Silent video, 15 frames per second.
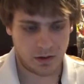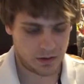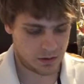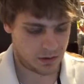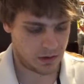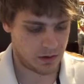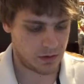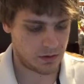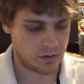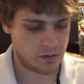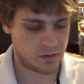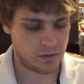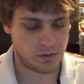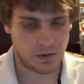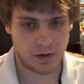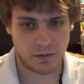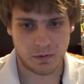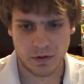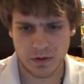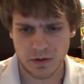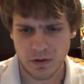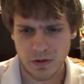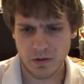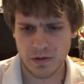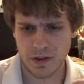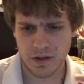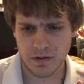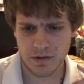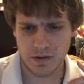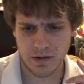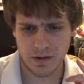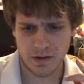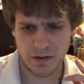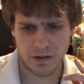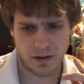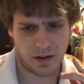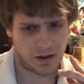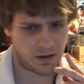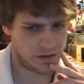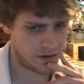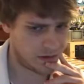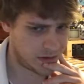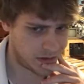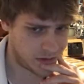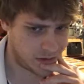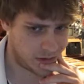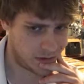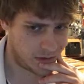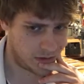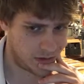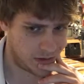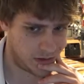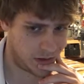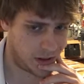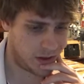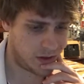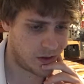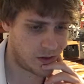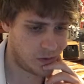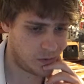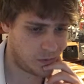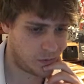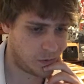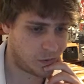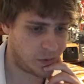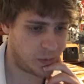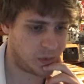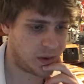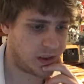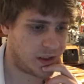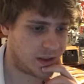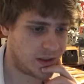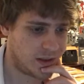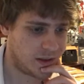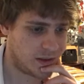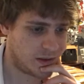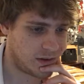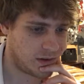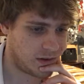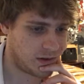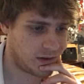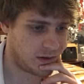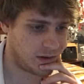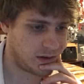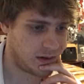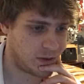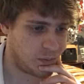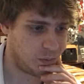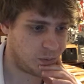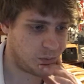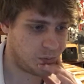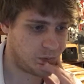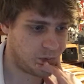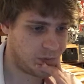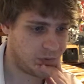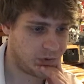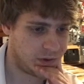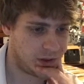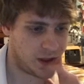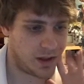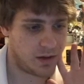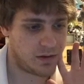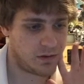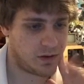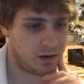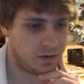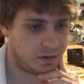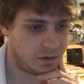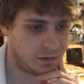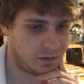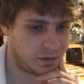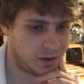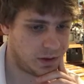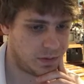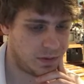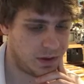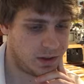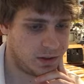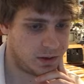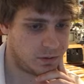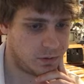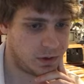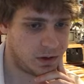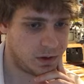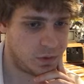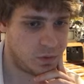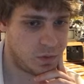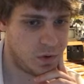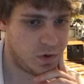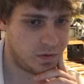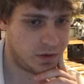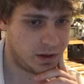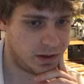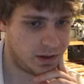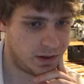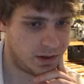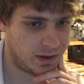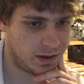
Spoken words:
So I want to go down to the scan layer where we placed the scan of all of our frames, and then we're going to move it to the